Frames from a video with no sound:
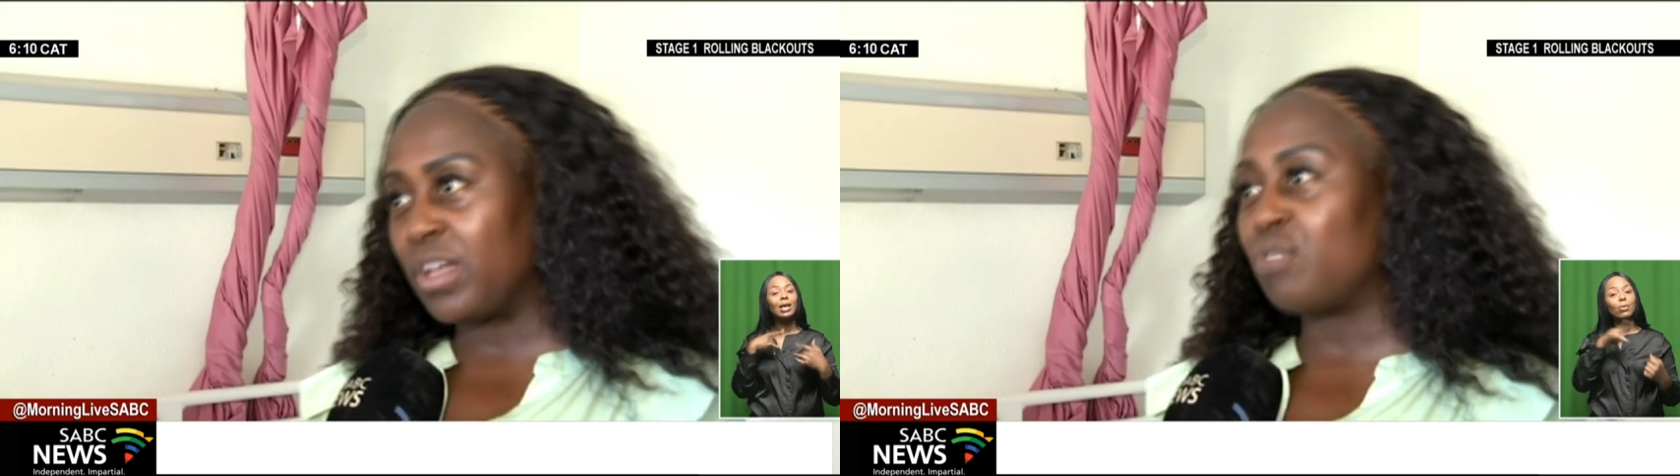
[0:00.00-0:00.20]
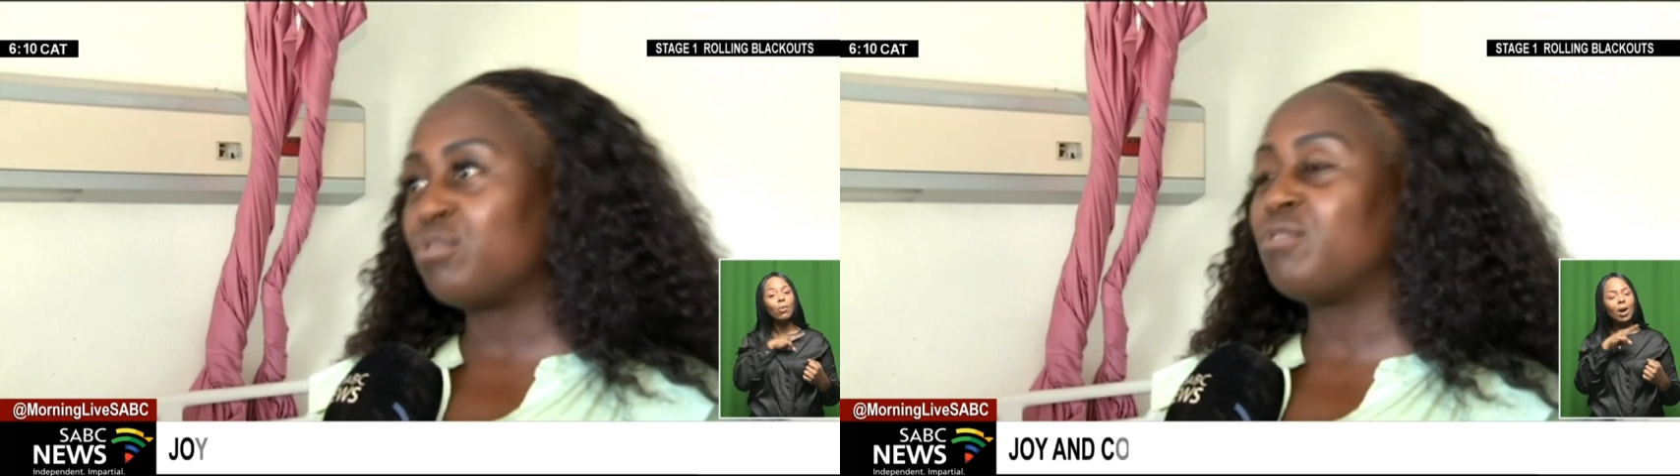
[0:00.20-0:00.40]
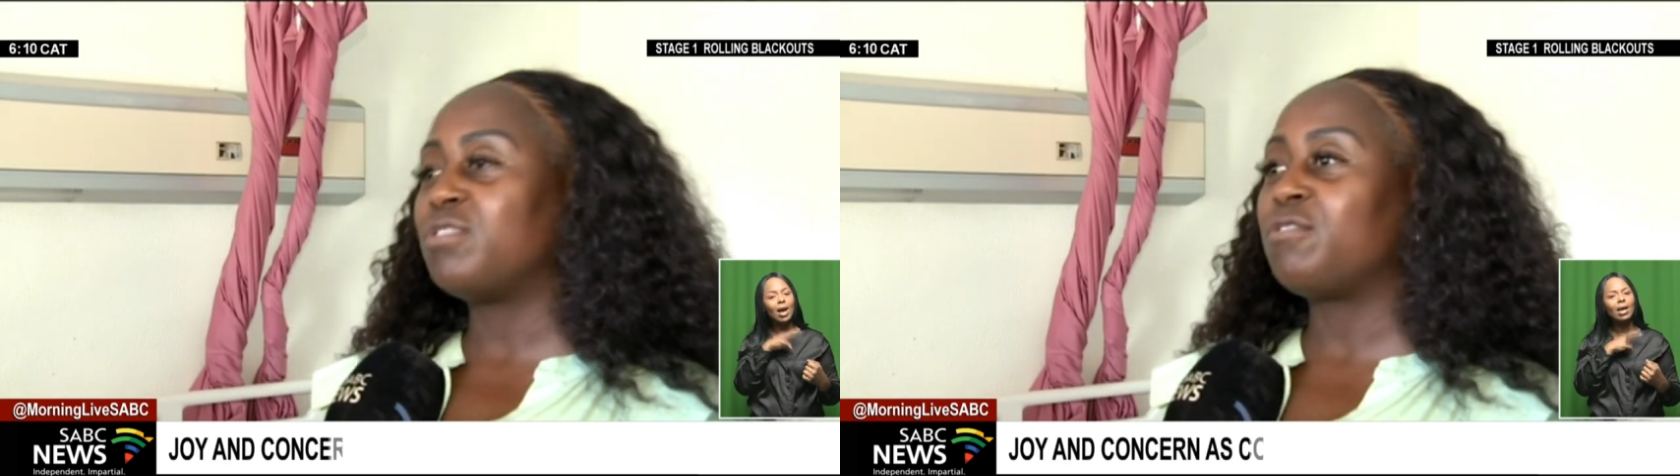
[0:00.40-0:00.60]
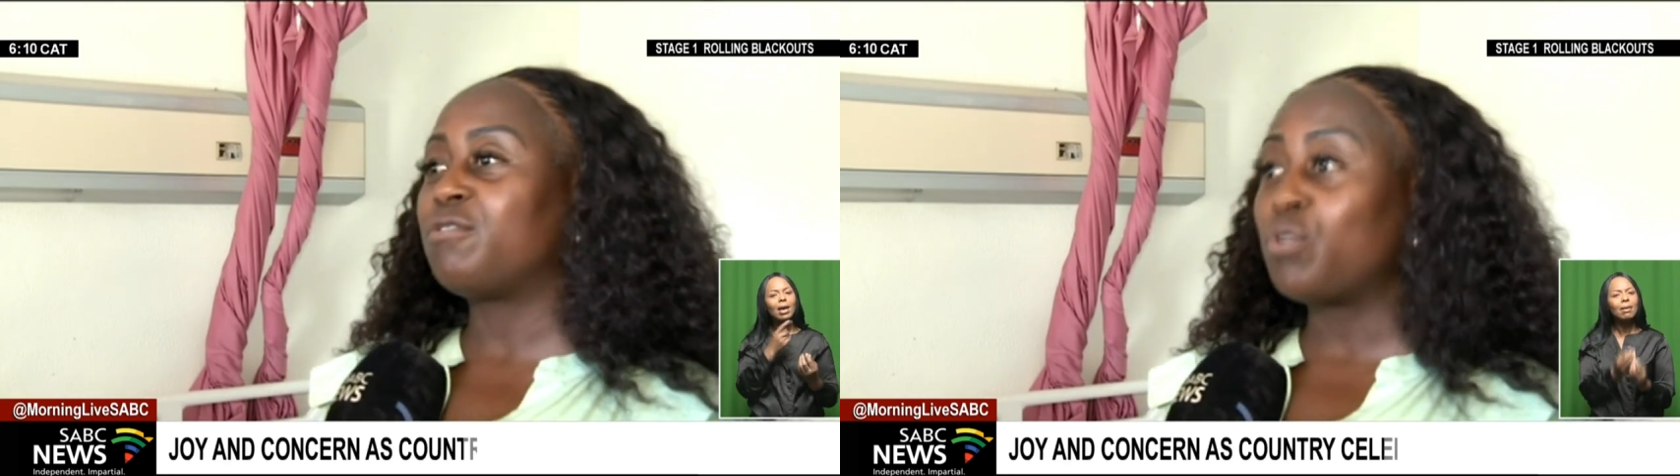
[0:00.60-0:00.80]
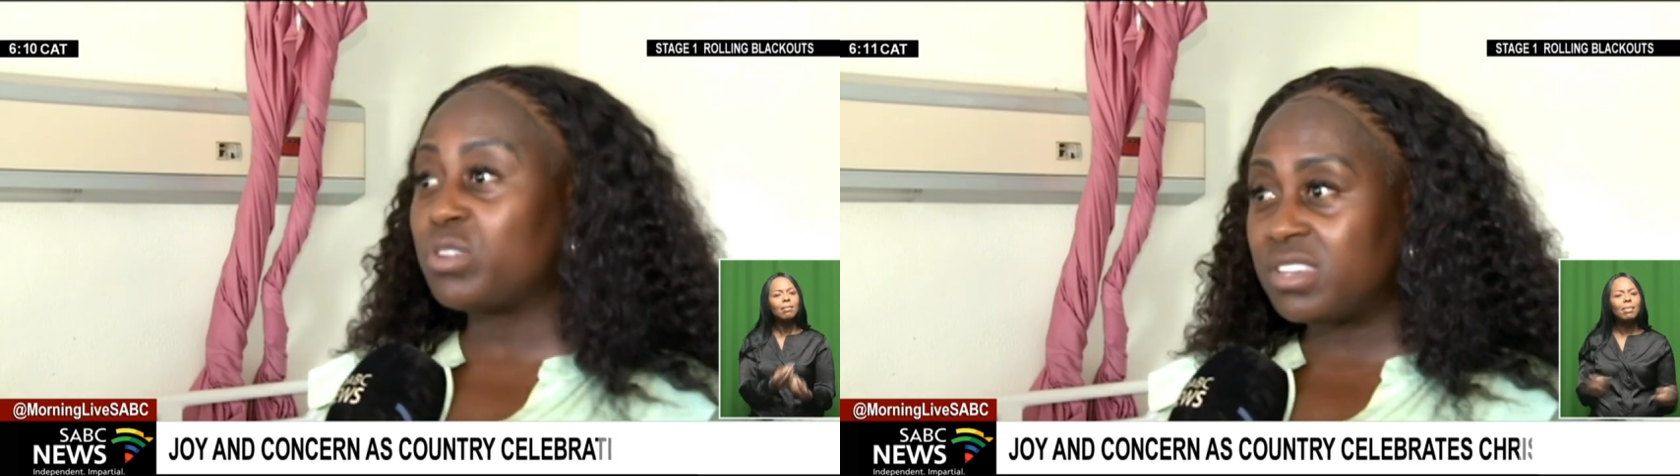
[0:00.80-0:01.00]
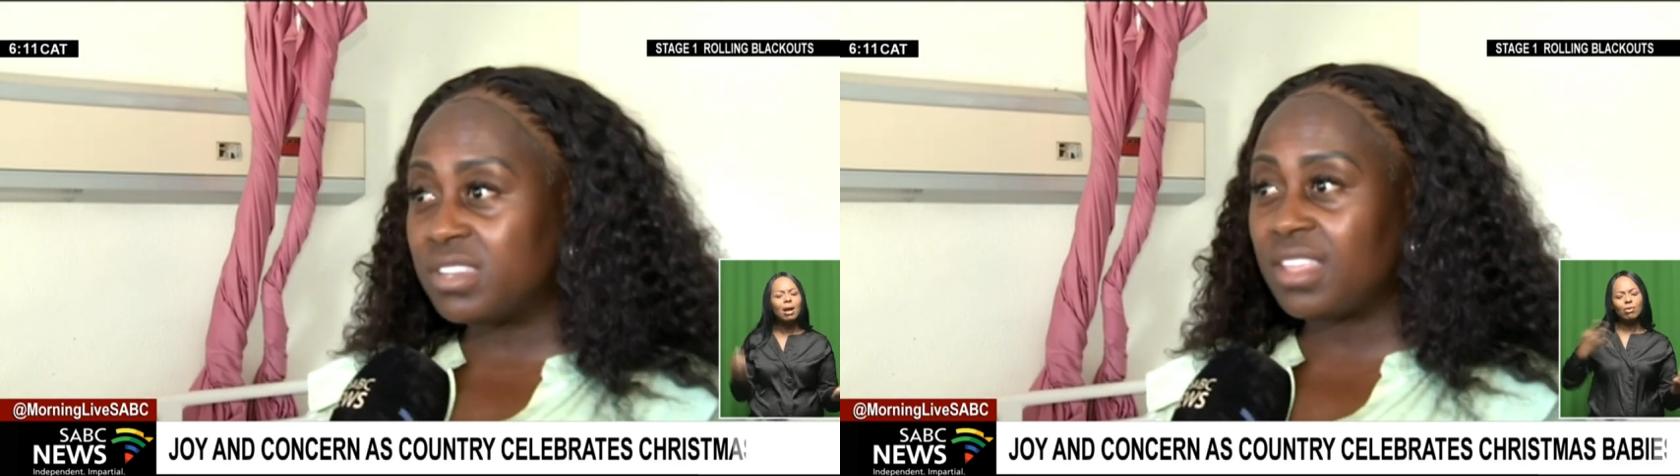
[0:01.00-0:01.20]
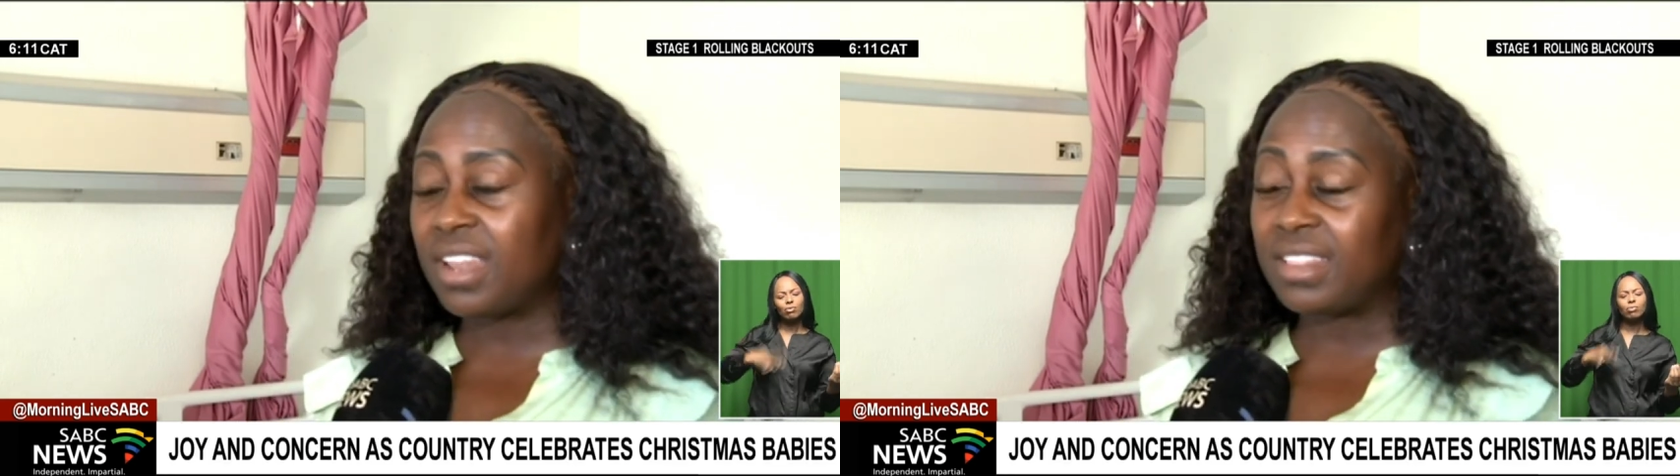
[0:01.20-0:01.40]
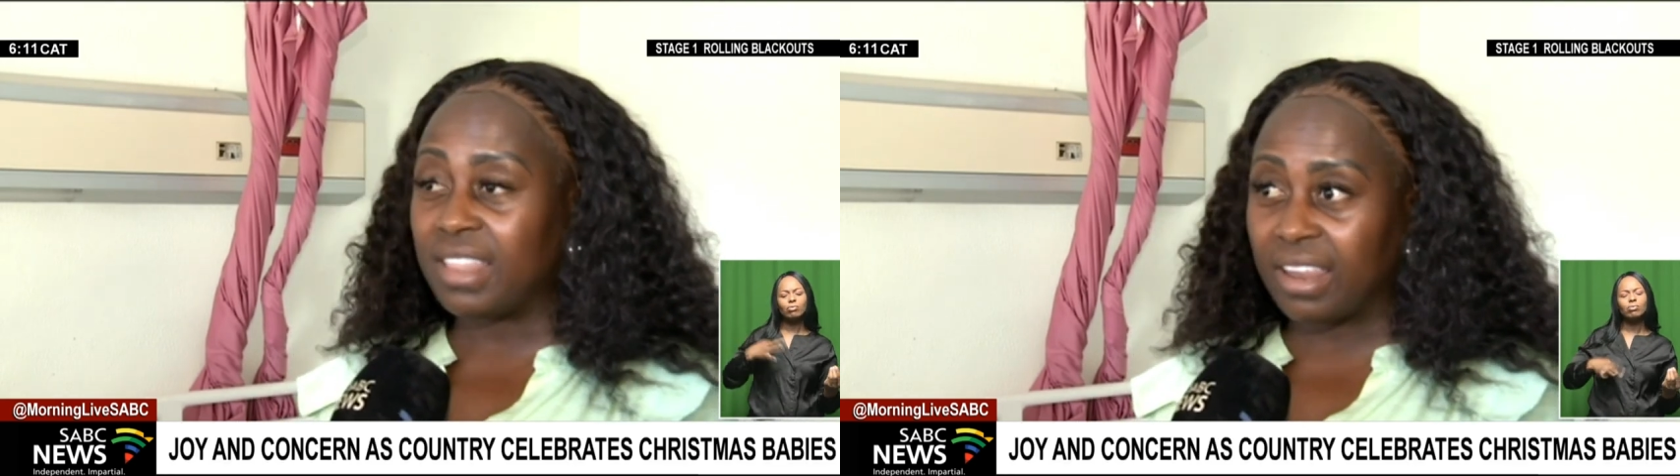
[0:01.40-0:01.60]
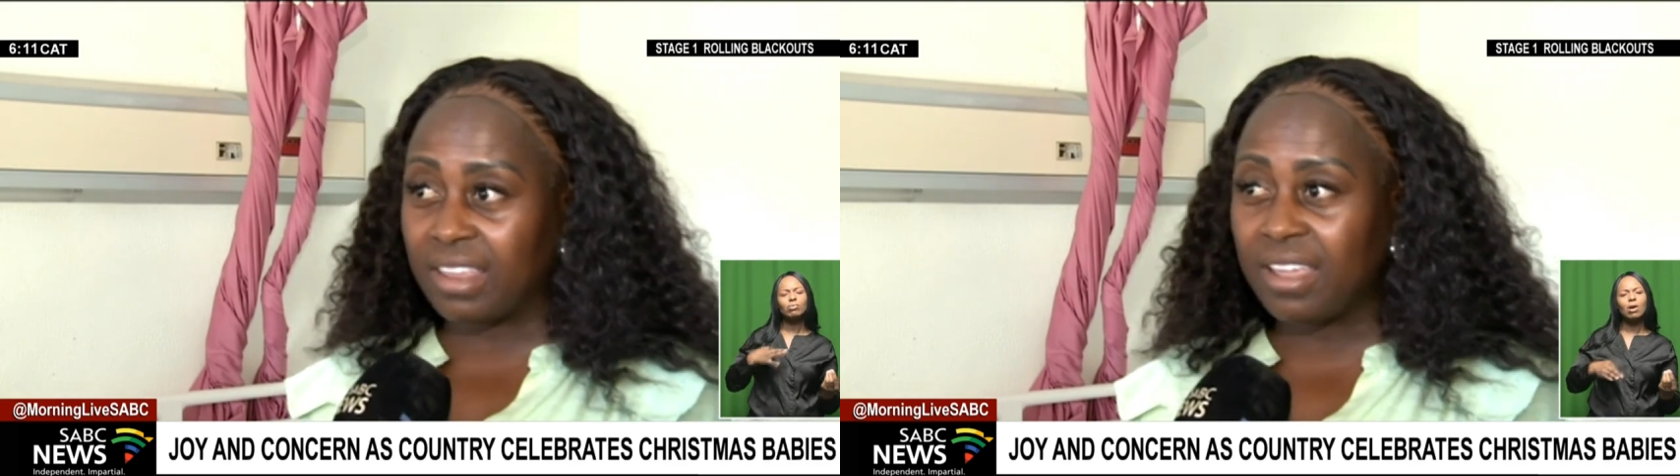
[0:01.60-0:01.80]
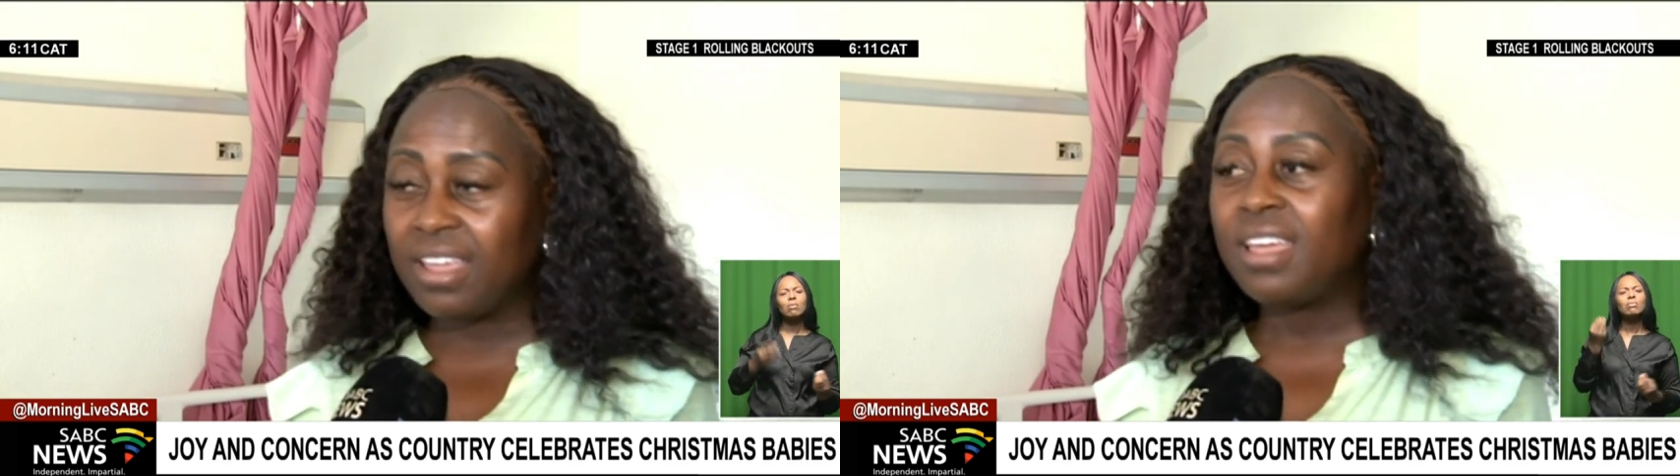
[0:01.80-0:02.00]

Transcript: Out of the 40 there are 3,